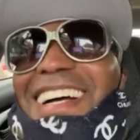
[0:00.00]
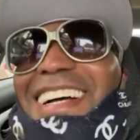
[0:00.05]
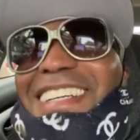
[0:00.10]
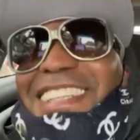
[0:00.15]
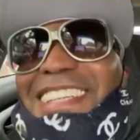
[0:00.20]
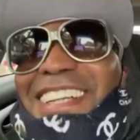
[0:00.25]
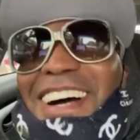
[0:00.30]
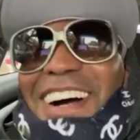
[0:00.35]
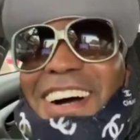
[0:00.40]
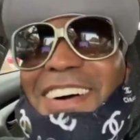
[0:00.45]

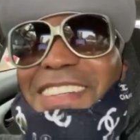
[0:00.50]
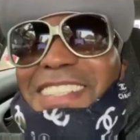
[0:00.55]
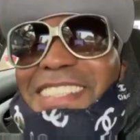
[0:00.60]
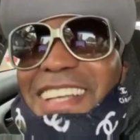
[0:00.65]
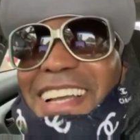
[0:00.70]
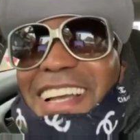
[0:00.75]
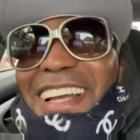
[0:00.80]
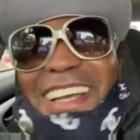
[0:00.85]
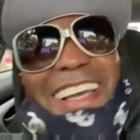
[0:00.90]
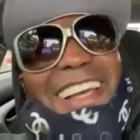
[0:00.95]
you know what I'm
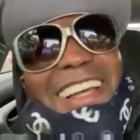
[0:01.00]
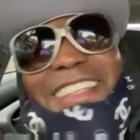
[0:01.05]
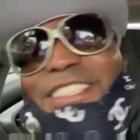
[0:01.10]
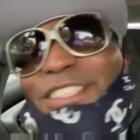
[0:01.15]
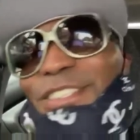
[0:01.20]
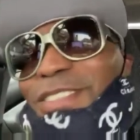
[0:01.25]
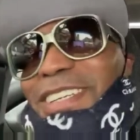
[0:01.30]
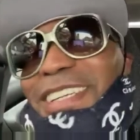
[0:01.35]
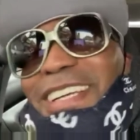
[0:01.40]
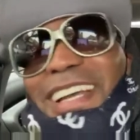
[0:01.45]
saying? And
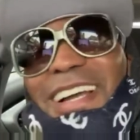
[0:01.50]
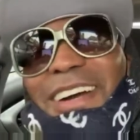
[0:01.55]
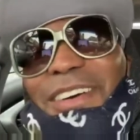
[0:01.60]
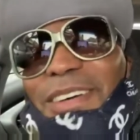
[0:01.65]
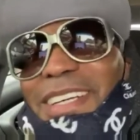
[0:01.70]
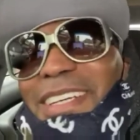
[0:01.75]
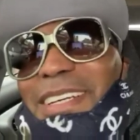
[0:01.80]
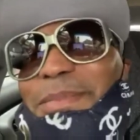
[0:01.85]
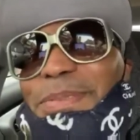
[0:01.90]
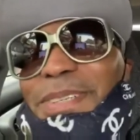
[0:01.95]
you and
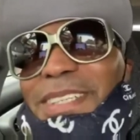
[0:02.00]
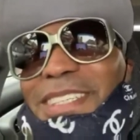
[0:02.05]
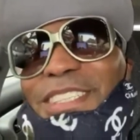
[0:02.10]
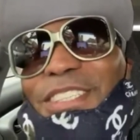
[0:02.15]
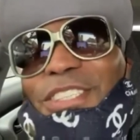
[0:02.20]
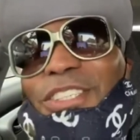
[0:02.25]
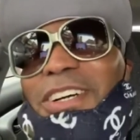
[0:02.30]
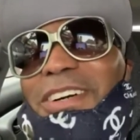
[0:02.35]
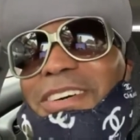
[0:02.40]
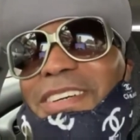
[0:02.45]
we could put
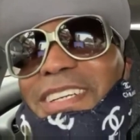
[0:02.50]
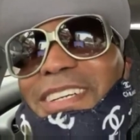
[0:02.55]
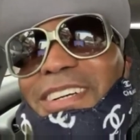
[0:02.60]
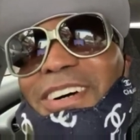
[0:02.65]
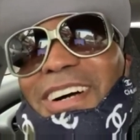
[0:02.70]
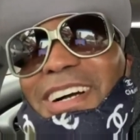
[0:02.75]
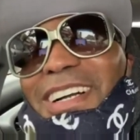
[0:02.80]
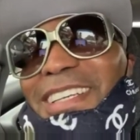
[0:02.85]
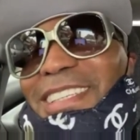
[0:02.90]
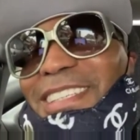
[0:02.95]
jewelry
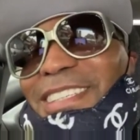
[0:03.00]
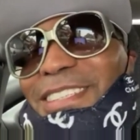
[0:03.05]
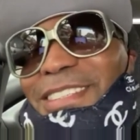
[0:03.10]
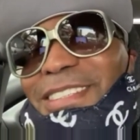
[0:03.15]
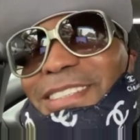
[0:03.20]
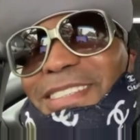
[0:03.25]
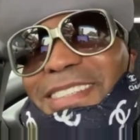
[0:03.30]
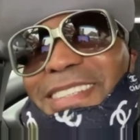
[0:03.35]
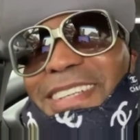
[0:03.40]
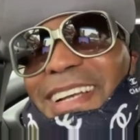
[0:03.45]
on
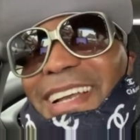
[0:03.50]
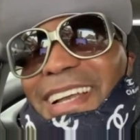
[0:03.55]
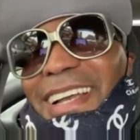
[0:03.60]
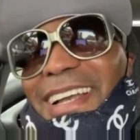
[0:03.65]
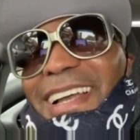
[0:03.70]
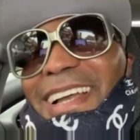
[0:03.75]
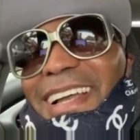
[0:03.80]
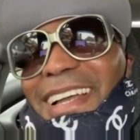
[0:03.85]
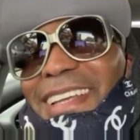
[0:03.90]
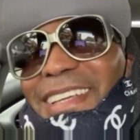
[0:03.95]
you,
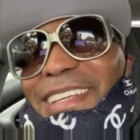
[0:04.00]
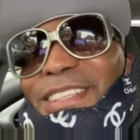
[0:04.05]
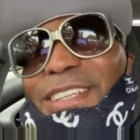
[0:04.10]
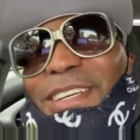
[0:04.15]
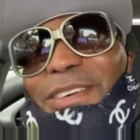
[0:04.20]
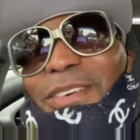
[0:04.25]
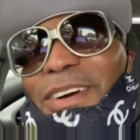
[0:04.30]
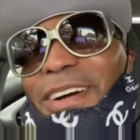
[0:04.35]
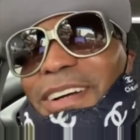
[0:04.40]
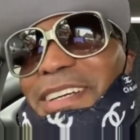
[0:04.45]
and you
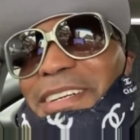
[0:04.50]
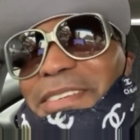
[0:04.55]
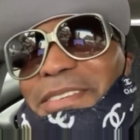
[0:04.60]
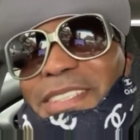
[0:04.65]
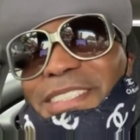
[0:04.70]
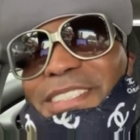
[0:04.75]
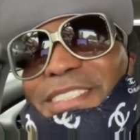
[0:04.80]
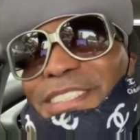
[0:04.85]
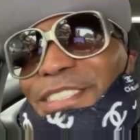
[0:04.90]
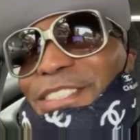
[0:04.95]
could work it with your